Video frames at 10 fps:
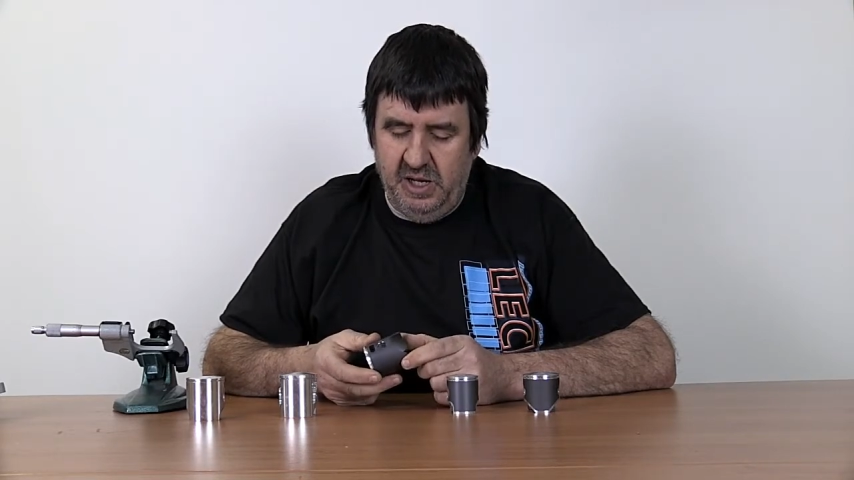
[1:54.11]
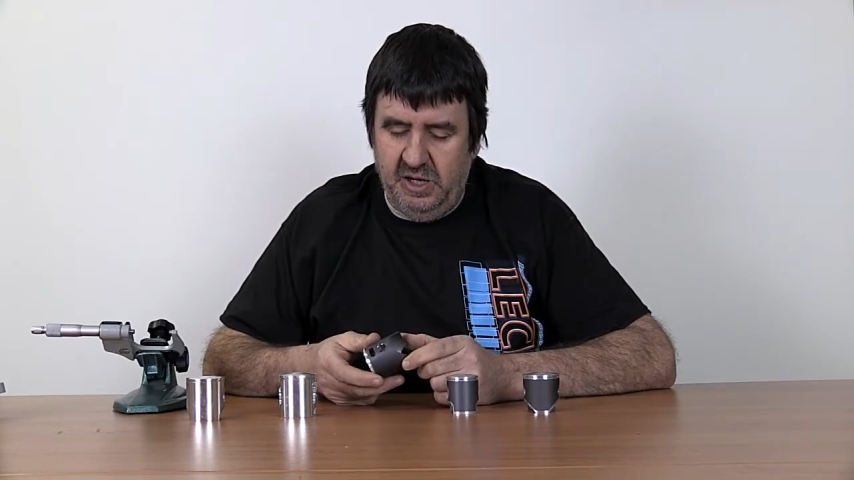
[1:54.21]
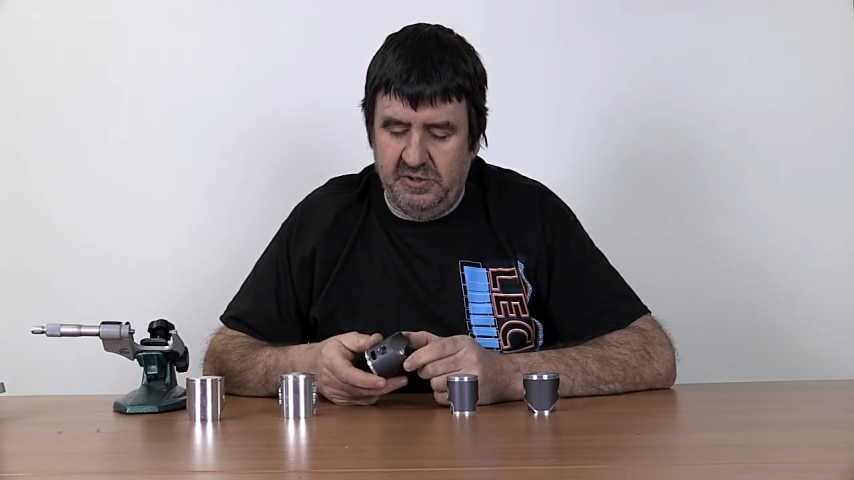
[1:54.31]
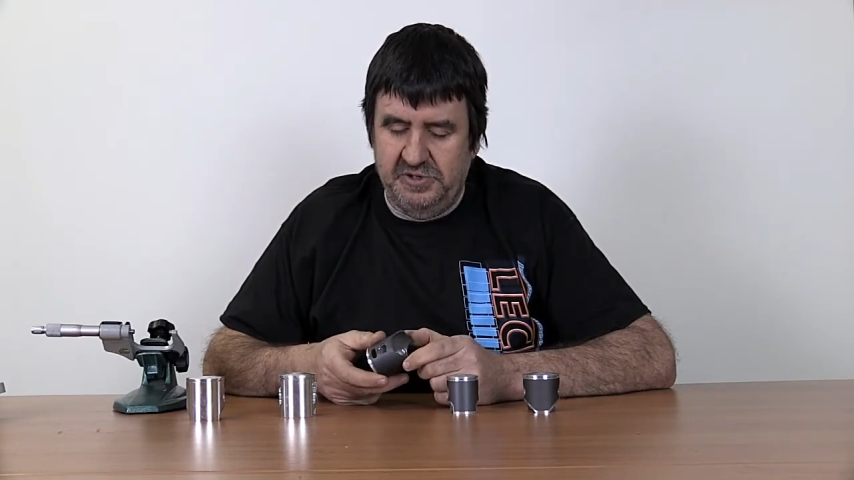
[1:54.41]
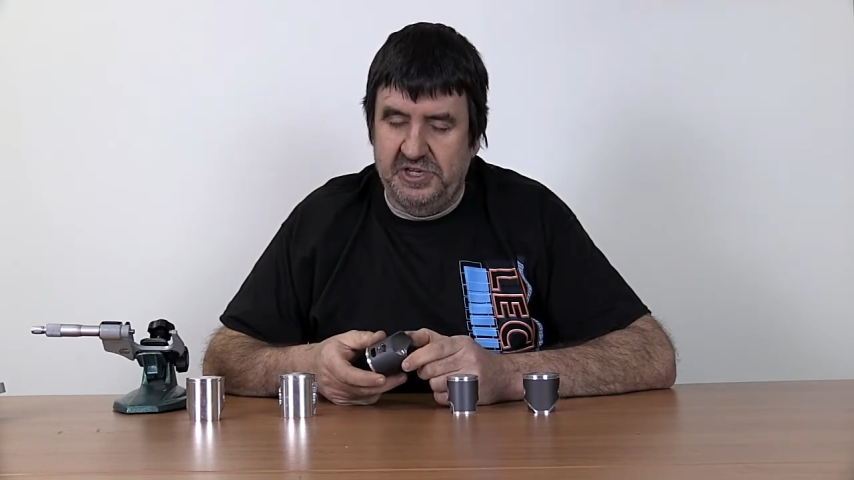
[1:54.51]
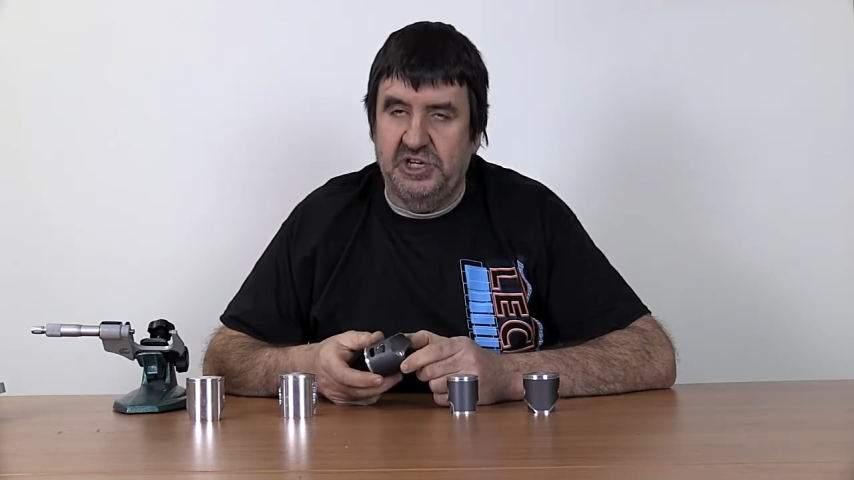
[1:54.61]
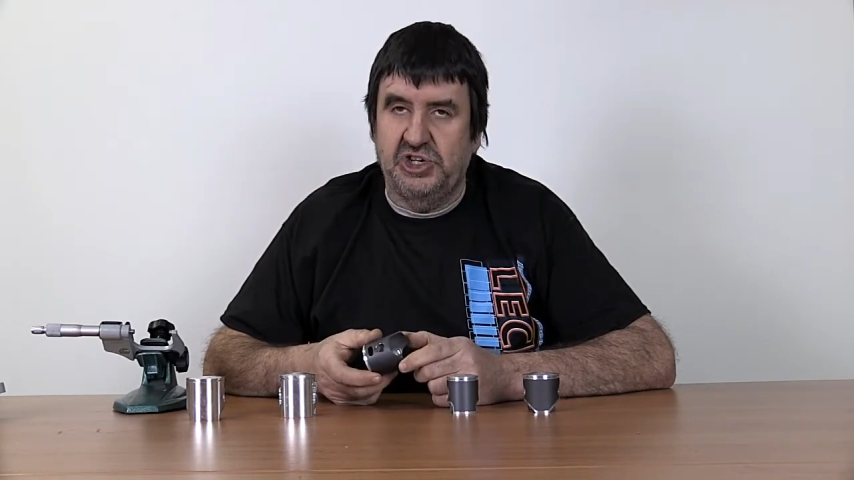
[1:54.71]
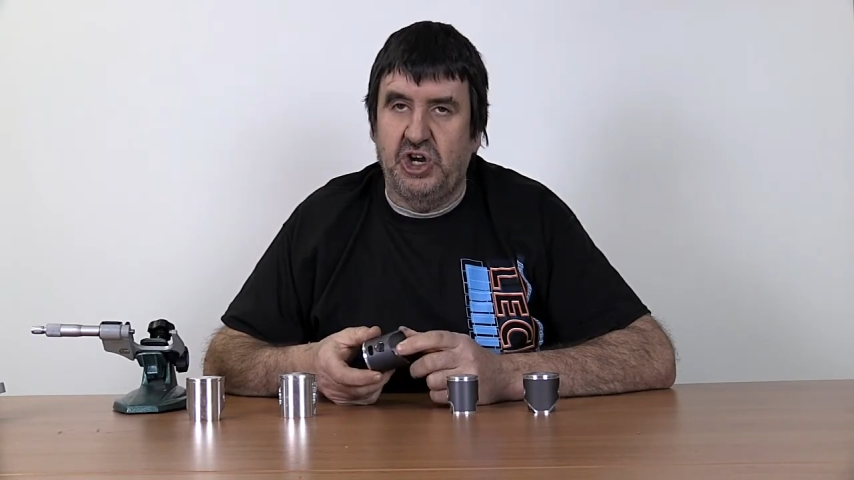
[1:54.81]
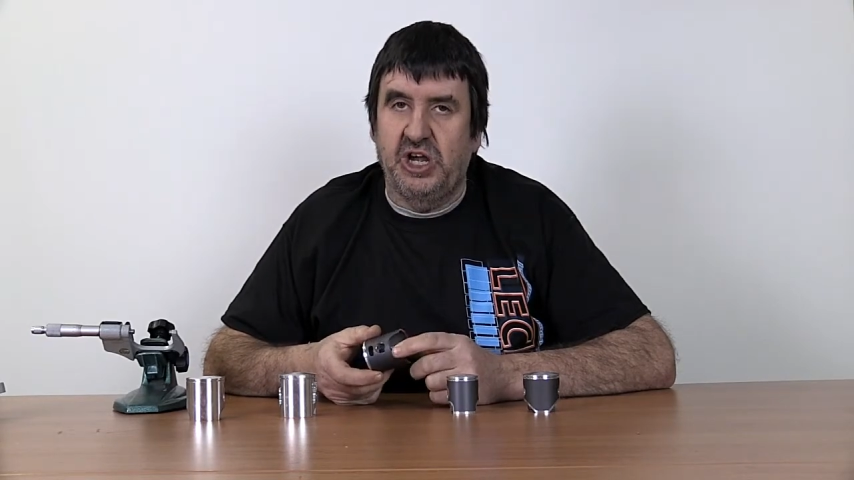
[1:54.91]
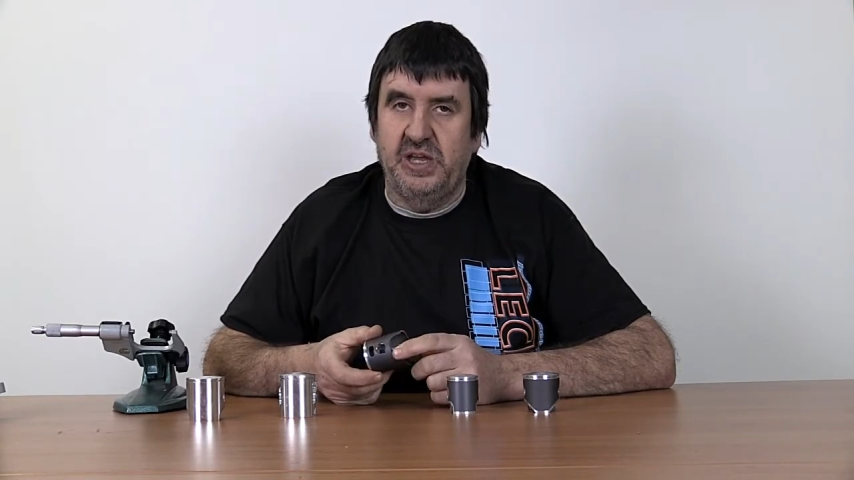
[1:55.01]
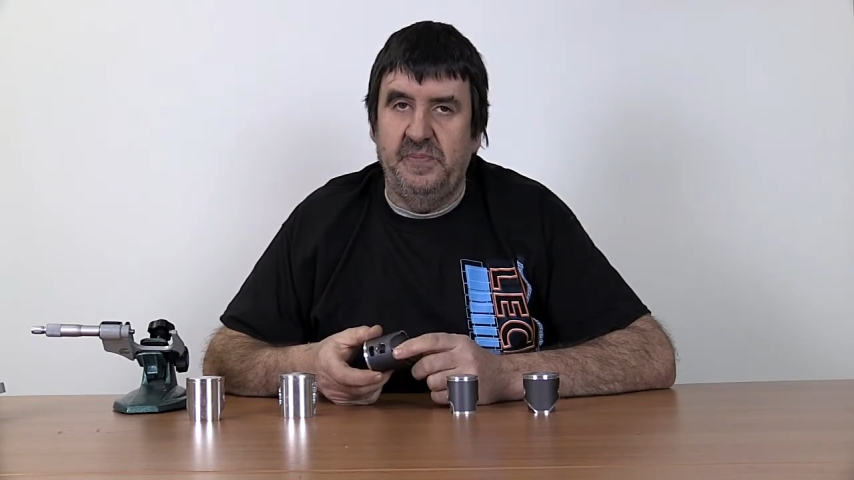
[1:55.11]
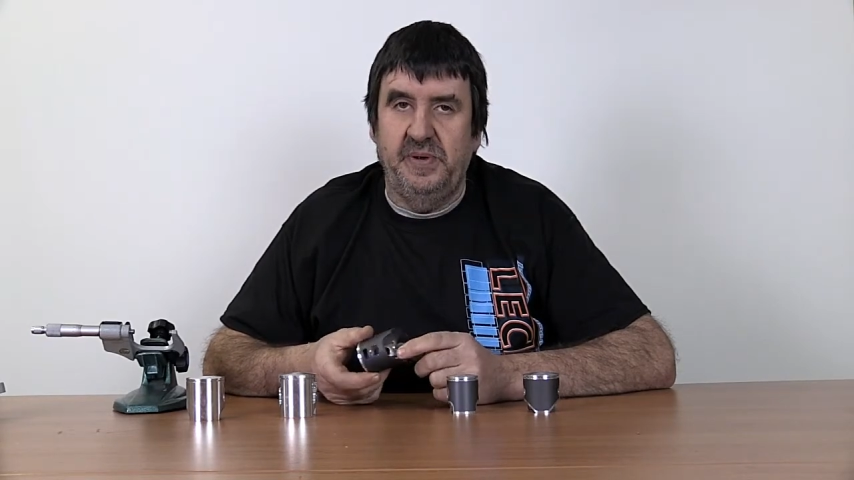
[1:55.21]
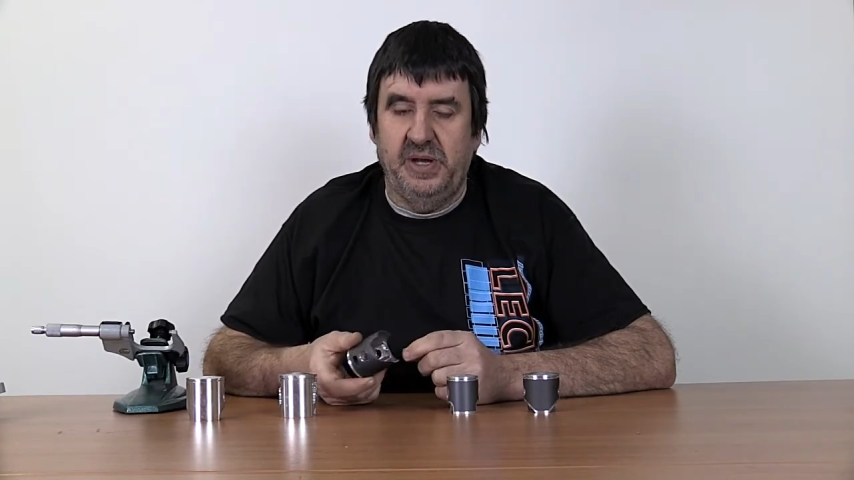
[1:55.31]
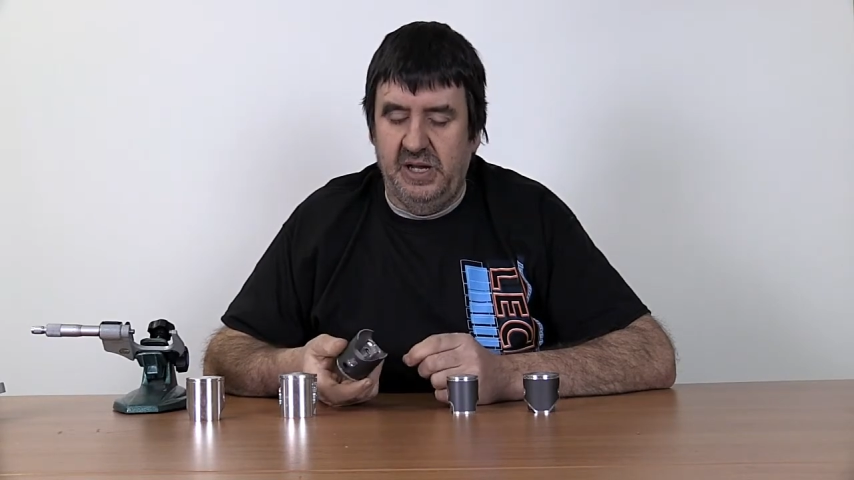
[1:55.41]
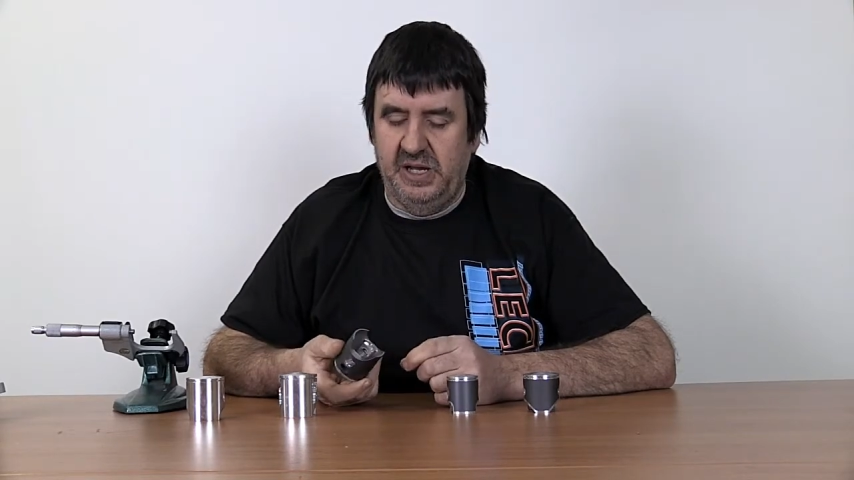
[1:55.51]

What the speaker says: holds its shape